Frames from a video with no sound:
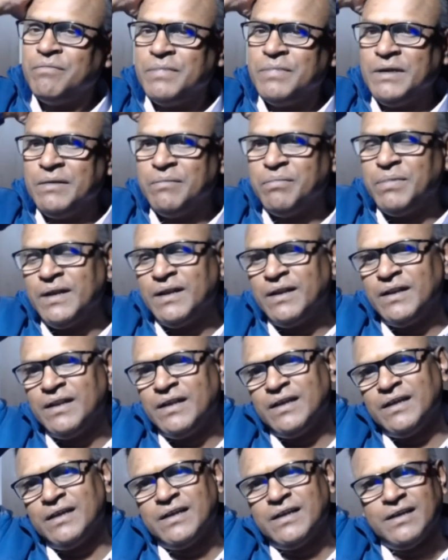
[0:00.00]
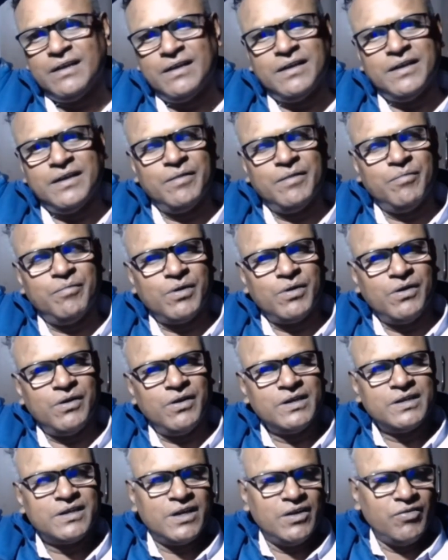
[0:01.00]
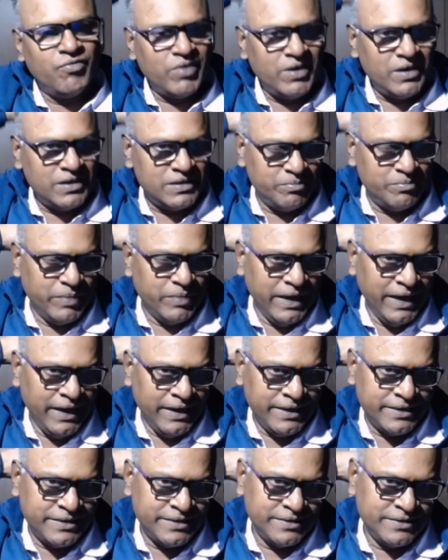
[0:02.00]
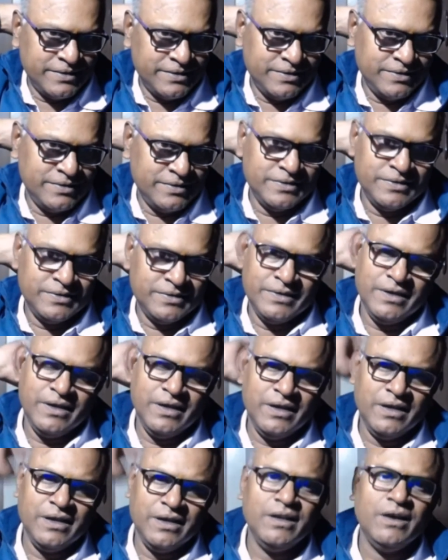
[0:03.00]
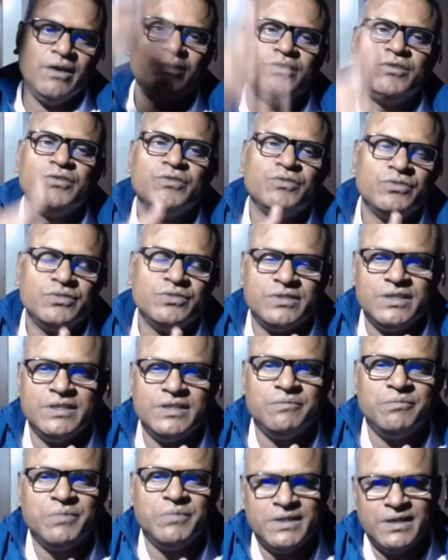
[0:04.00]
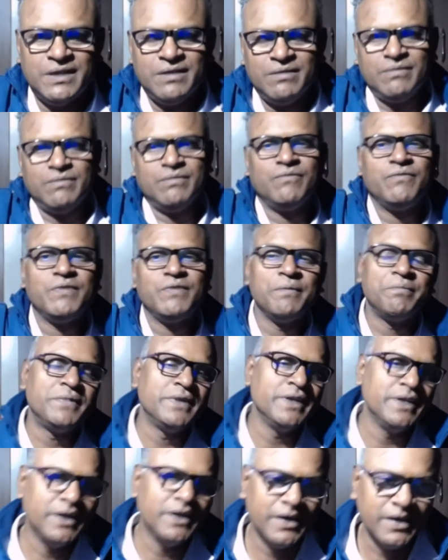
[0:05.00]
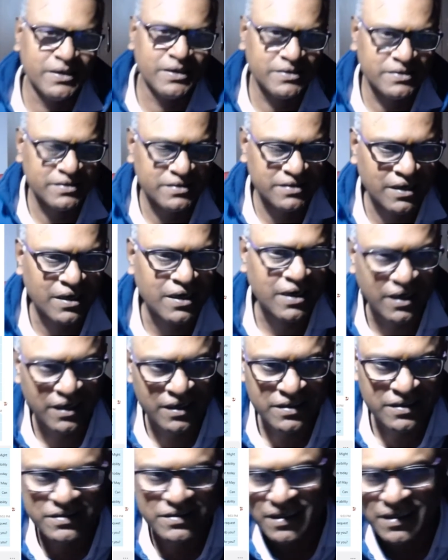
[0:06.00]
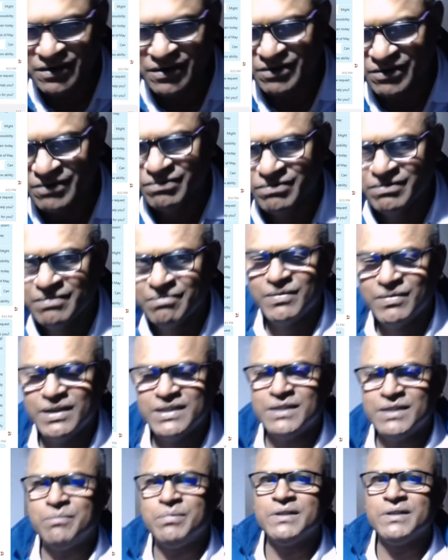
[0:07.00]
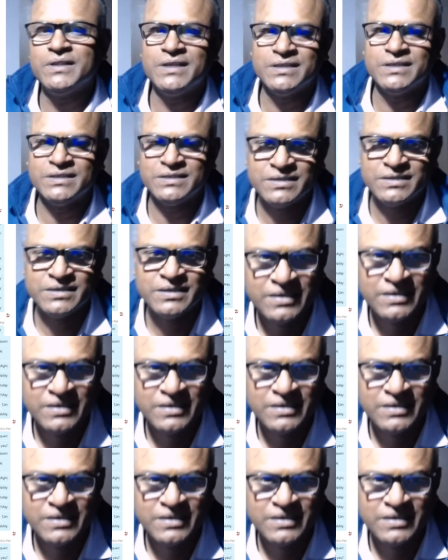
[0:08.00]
people brought Congress back, and now you see within 15 days the condition of Madhya Pradesh,